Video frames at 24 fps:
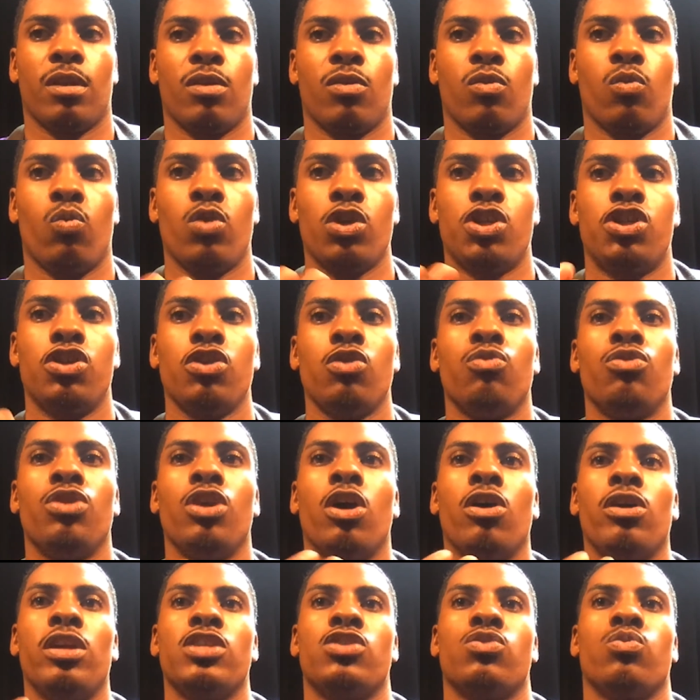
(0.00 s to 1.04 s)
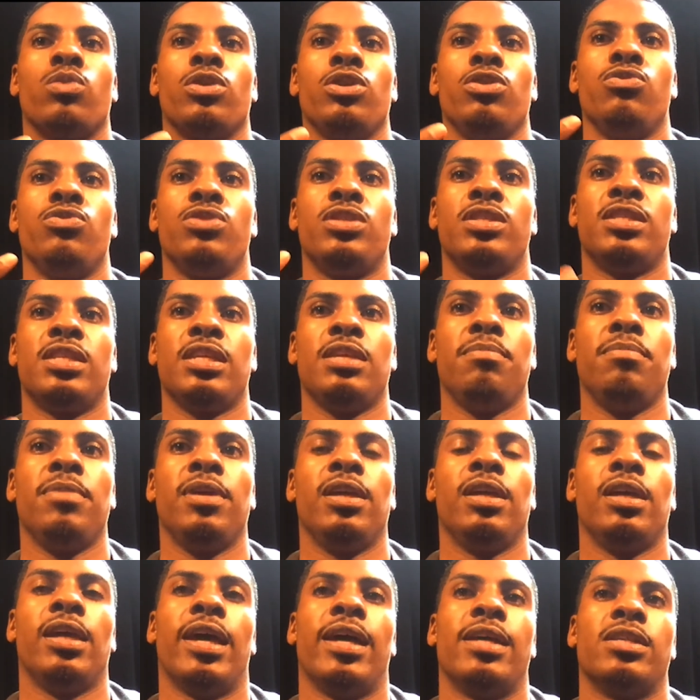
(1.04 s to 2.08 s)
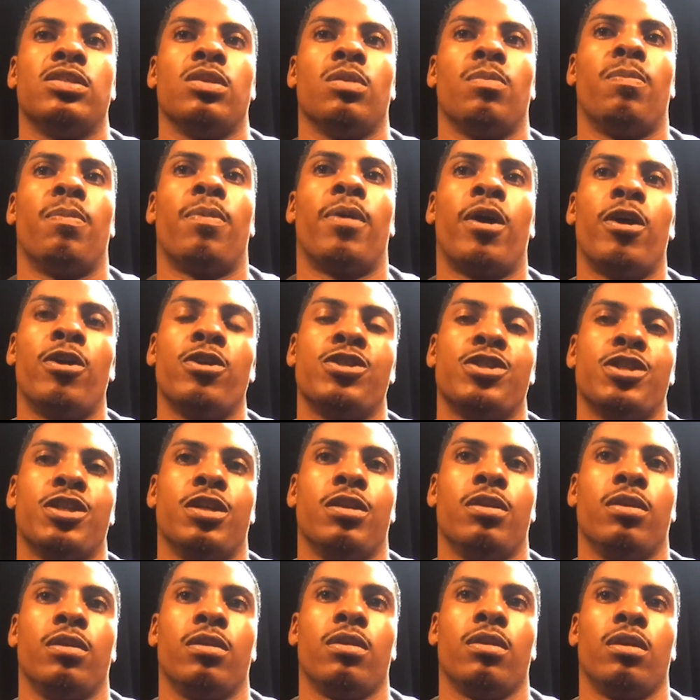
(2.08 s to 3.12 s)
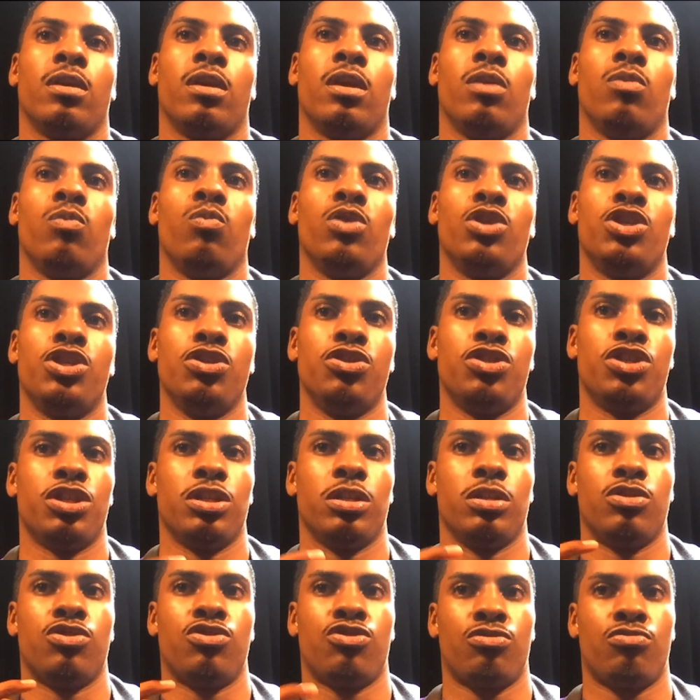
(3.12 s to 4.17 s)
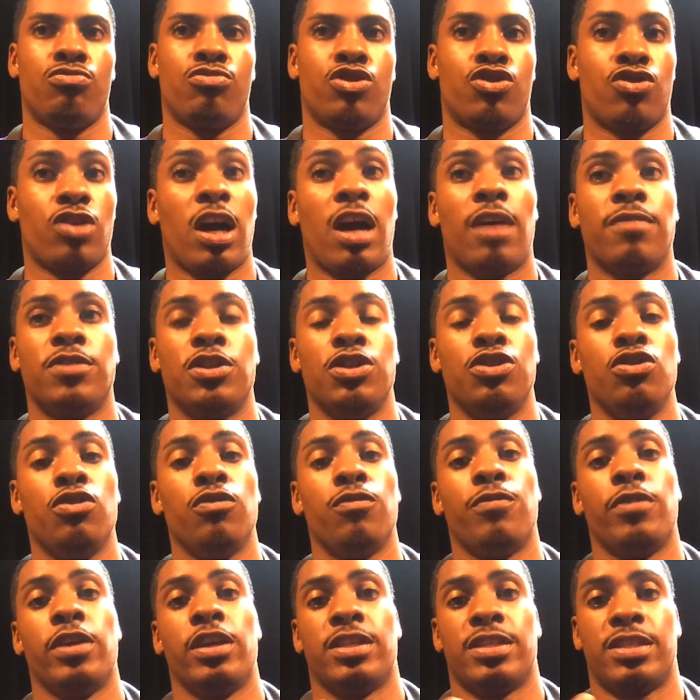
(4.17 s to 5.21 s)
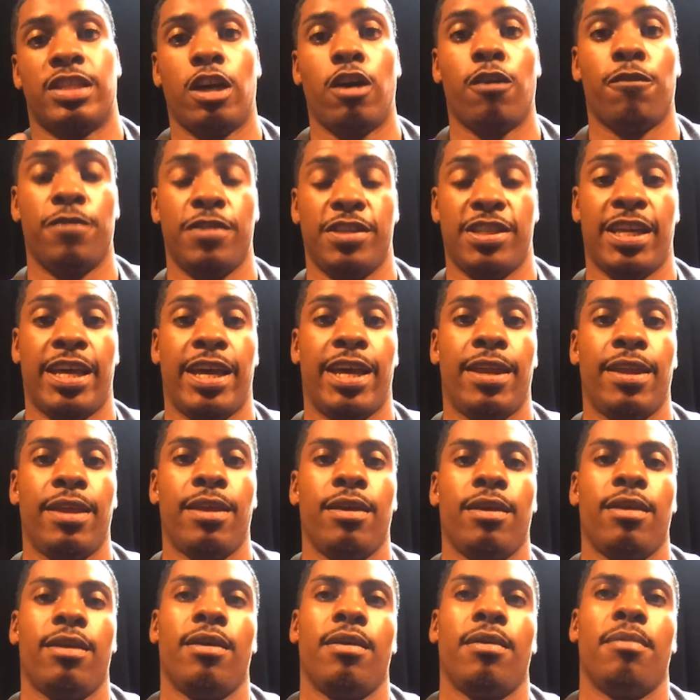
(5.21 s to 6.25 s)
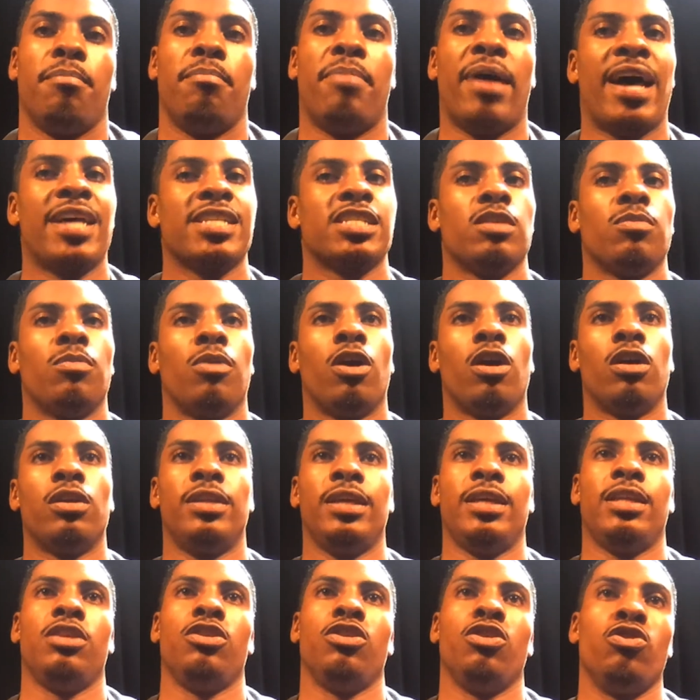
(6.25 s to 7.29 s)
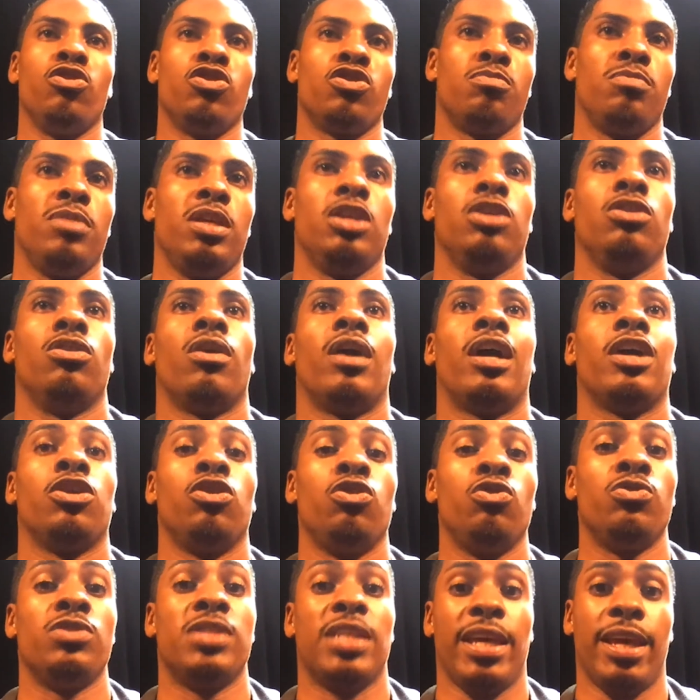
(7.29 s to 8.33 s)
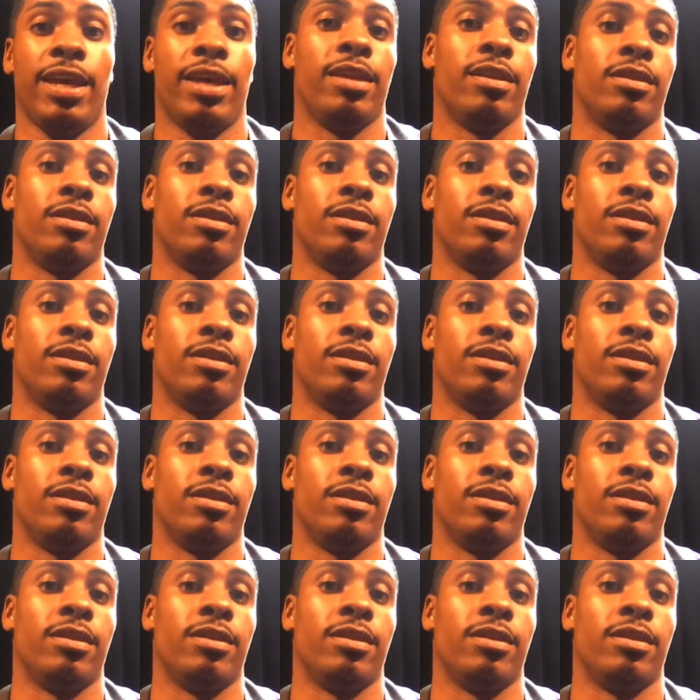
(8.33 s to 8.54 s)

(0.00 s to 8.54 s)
what you'll notice when you see me as a person, and what you should strive to do for yourself, is that basketball didn't use me. I used it.